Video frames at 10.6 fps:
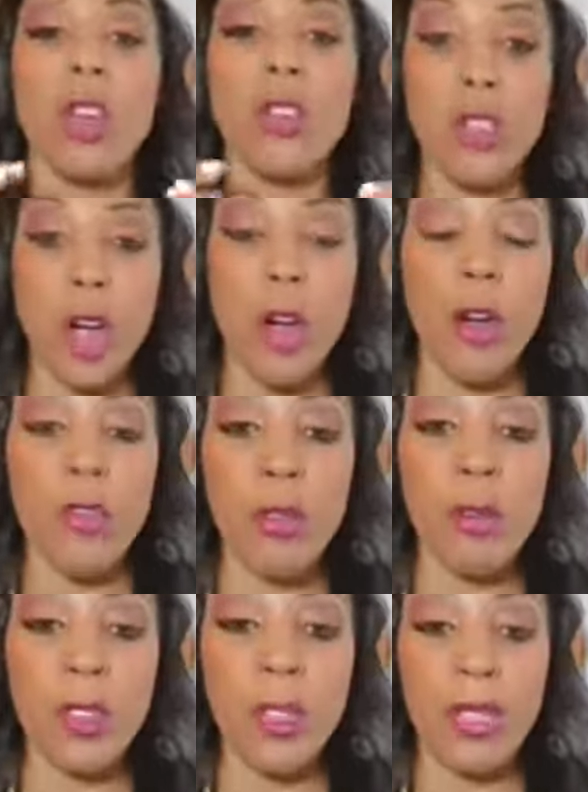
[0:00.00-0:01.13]
serve
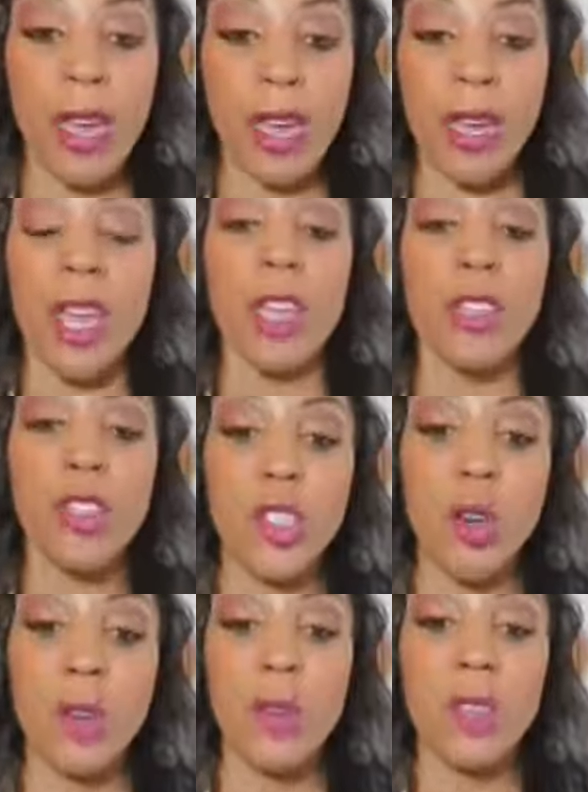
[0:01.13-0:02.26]
you today and
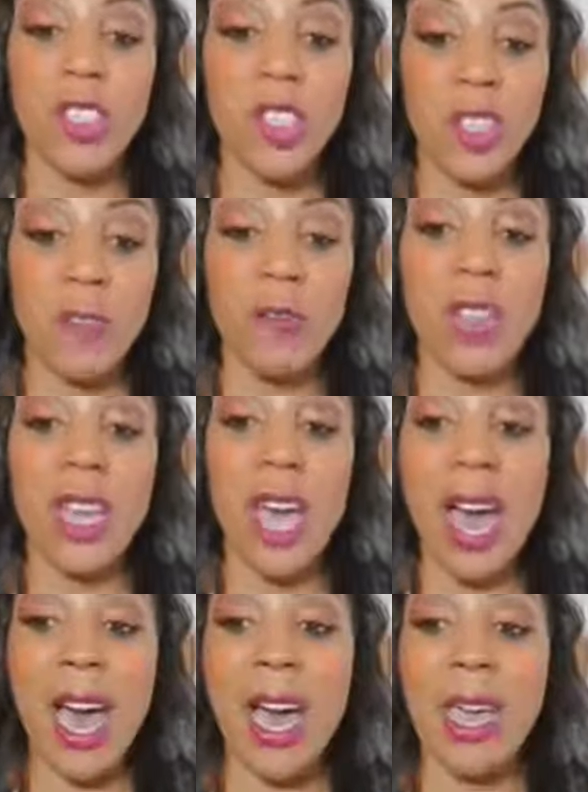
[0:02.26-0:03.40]
show you the shift that
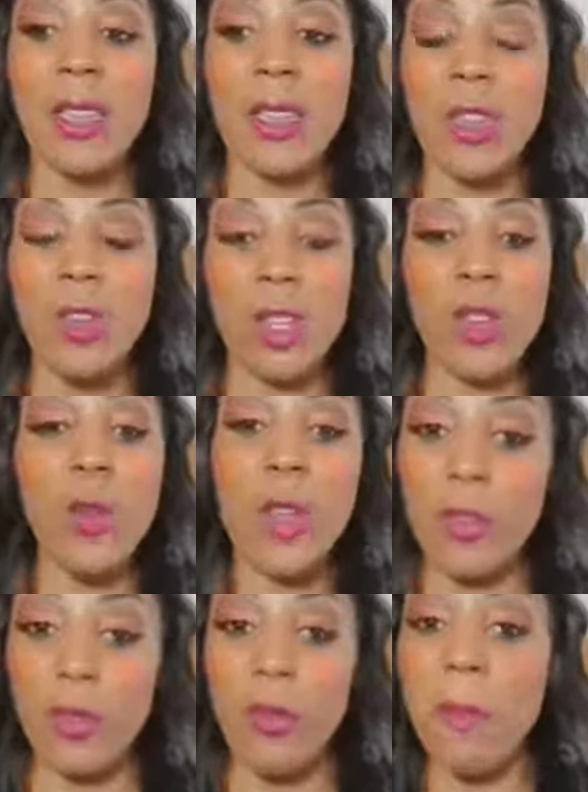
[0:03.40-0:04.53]
I literally
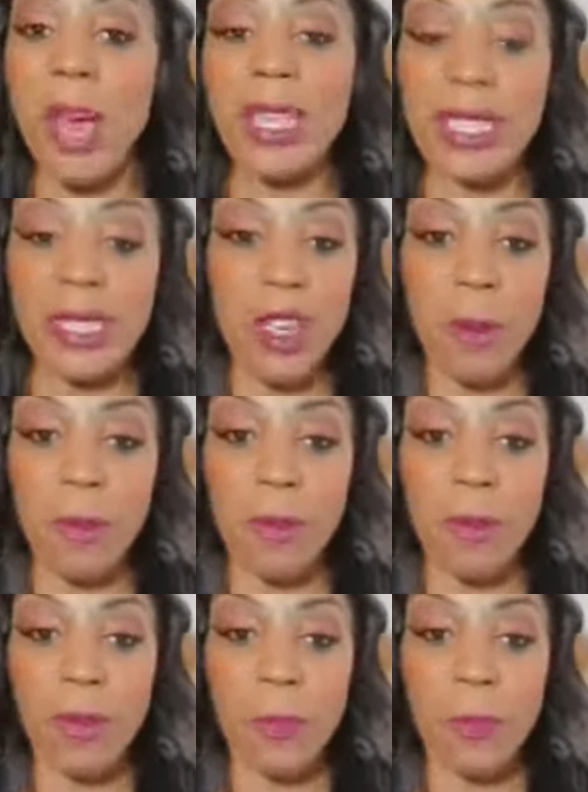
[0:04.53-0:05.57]
went through myself.